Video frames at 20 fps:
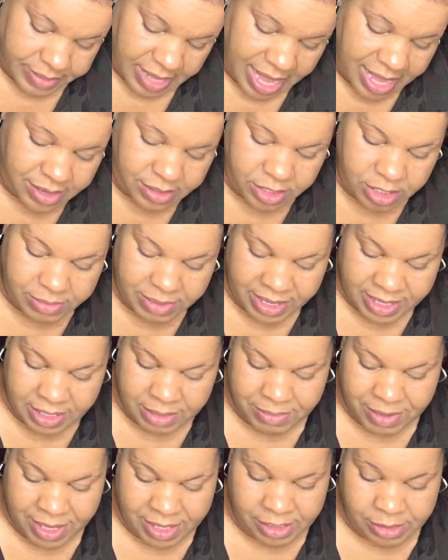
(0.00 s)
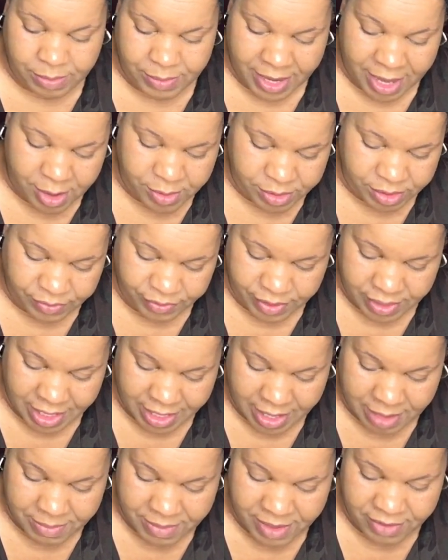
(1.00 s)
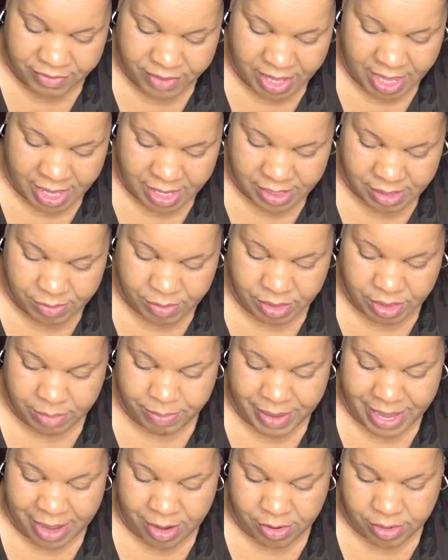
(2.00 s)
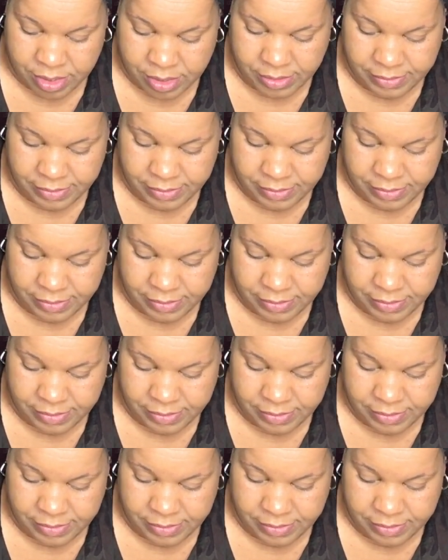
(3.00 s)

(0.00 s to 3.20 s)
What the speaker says: I don't know about anybody else, but I always feel like I'm heavy-handed with the powder.